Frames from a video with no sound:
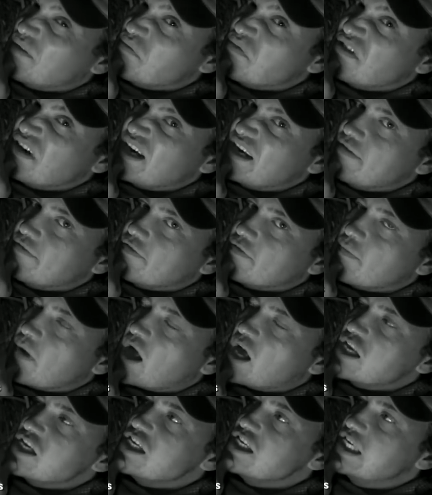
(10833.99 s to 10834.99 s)
I'm ready for
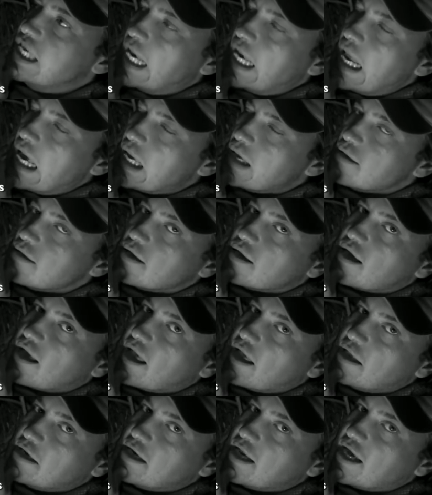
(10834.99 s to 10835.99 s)
my dinner
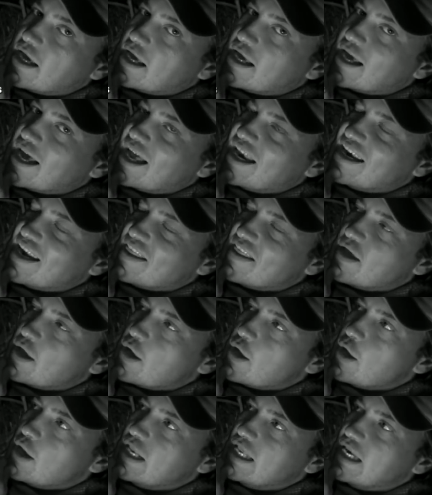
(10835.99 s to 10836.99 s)
and uh, another
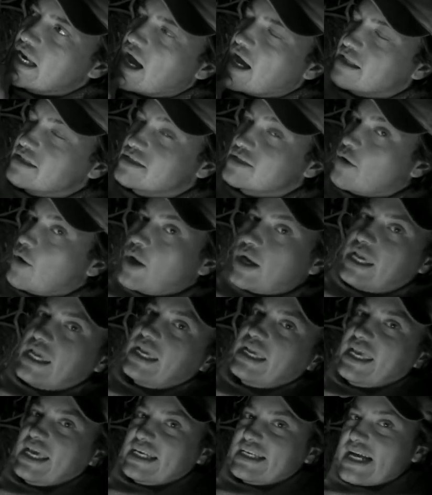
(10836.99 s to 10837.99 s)
early night, so I
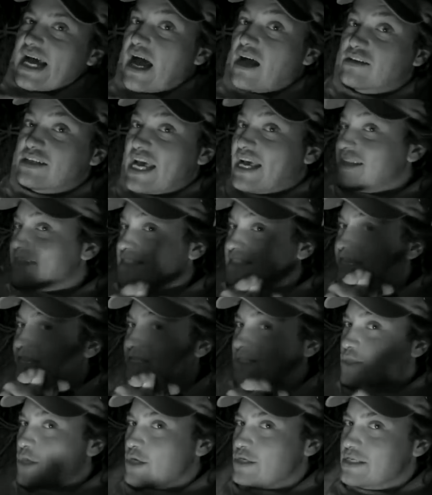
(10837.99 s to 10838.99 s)
can get out at
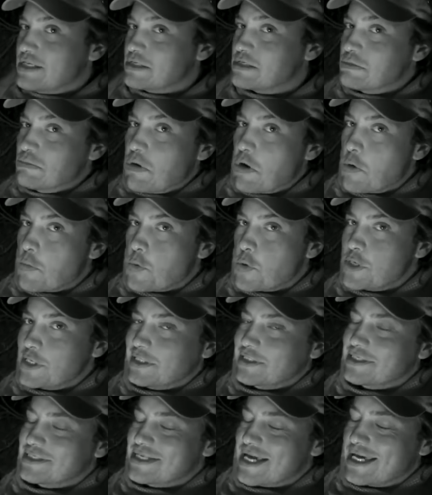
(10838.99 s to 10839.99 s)
six thirty tomorrow
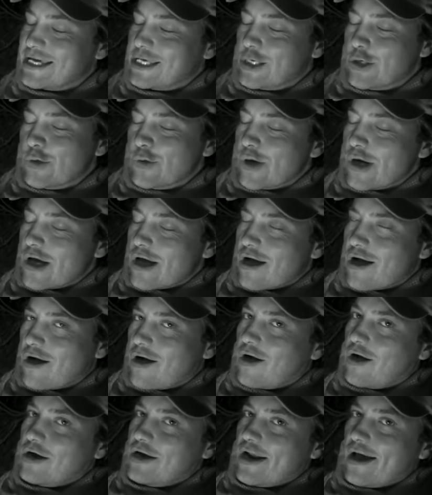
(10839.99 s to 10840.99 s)
morning to take you
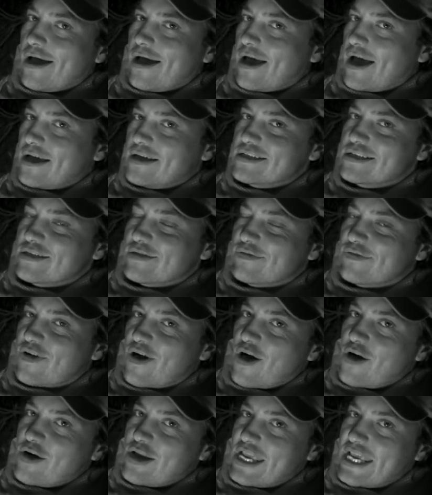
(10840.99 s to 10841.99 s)
on a
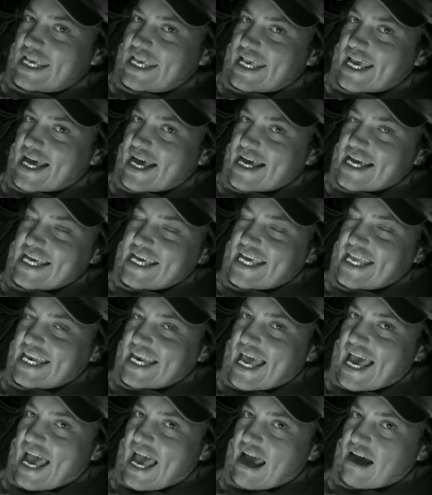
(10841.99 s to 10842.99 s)
safari here
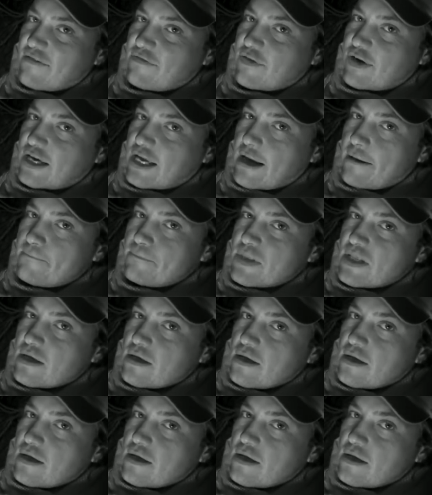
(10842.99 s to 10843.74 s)
in Africa.